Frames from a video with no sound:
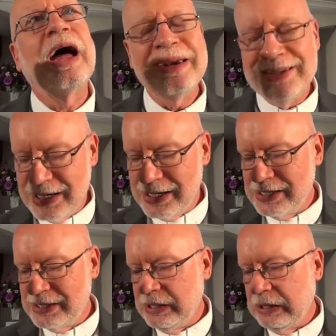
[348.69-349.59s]

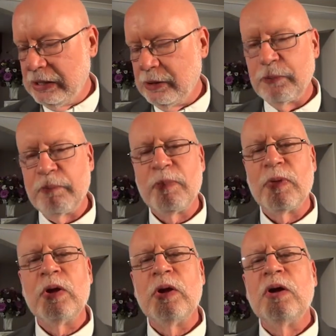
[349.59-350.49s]
identity.
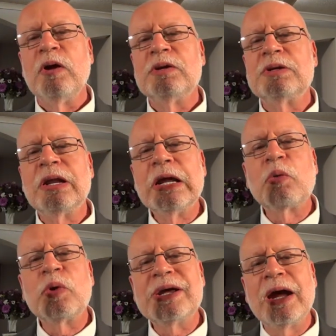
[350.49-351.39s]
To
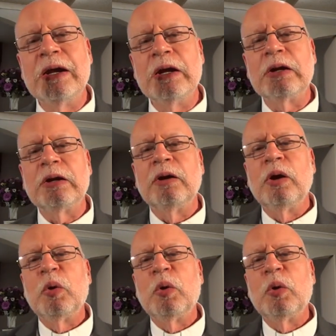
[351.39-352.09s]
liquidate it